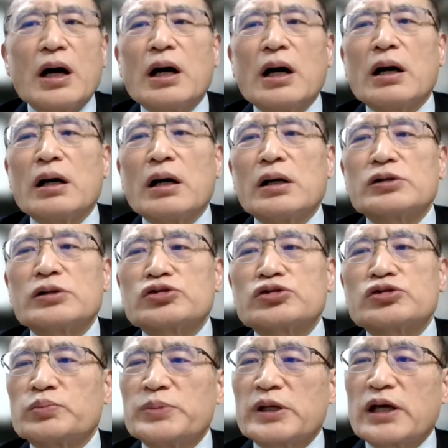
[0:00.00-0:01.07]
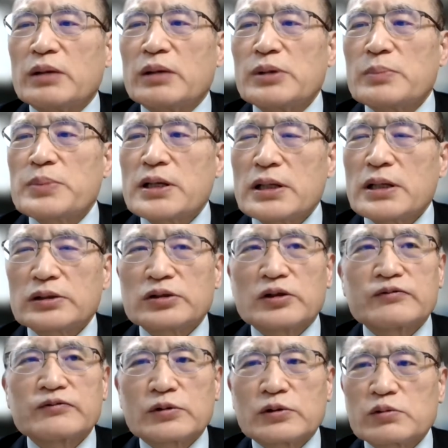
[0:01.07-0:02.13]
uh, should become a part
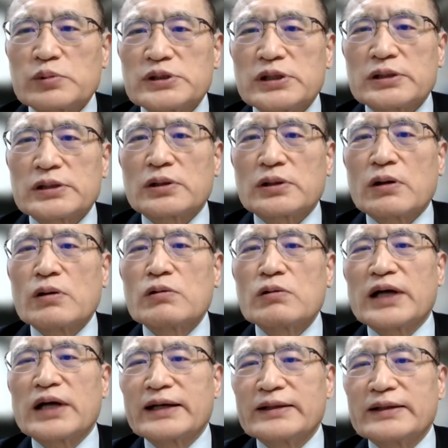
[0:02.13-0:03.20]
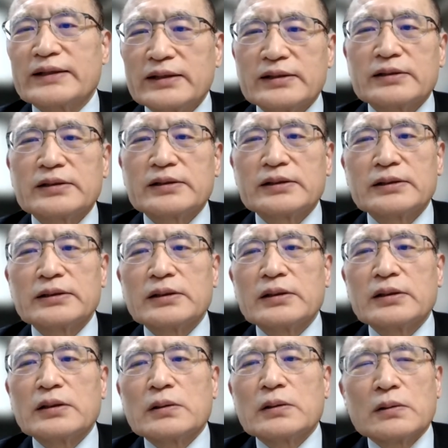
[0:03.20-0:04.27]
of Korea's own identity
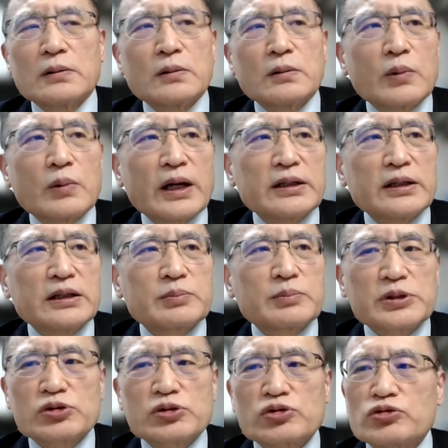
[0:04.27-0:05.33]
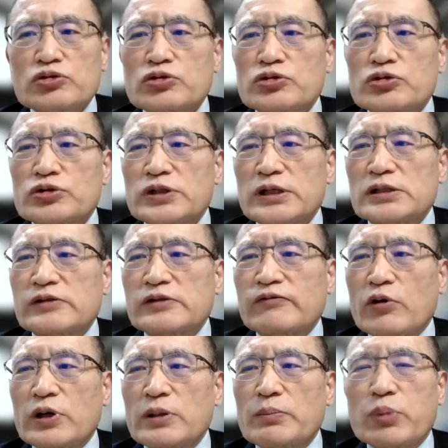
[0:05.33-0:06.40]
when it pursues its
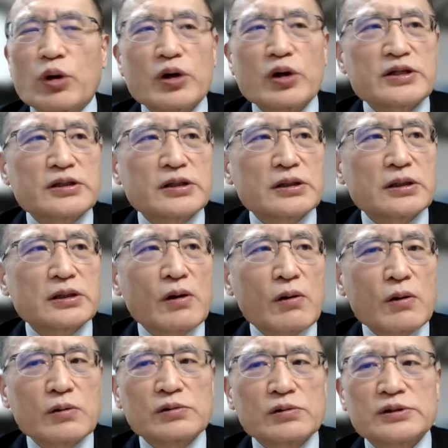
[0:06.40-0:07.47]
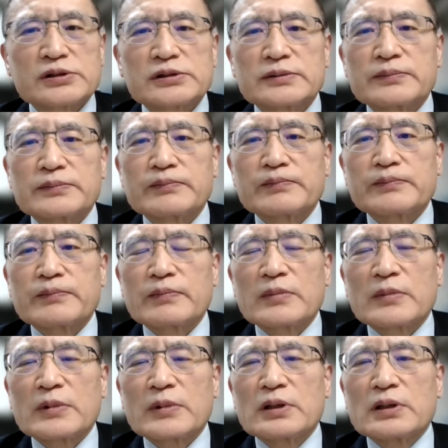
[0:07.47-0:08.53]
foreign policy goals.
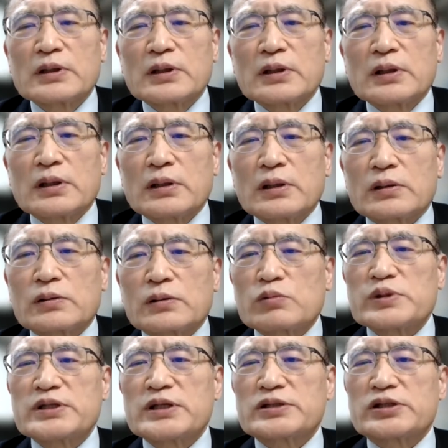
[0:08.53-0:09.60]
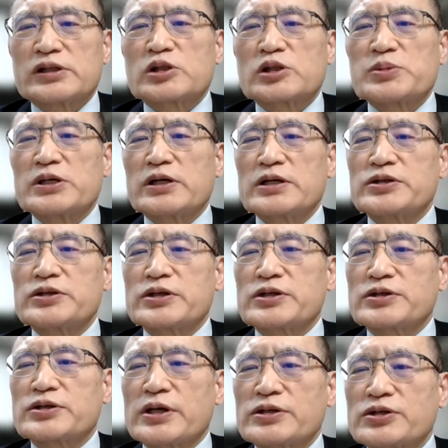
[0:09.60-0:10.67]
Korea's
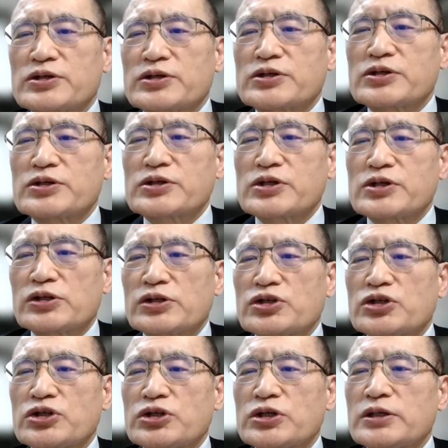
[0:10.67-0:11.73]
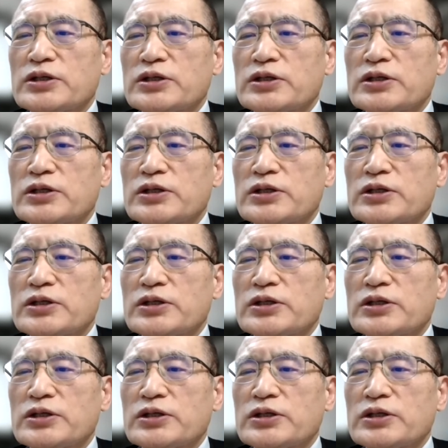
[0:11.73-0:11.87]
experiences as such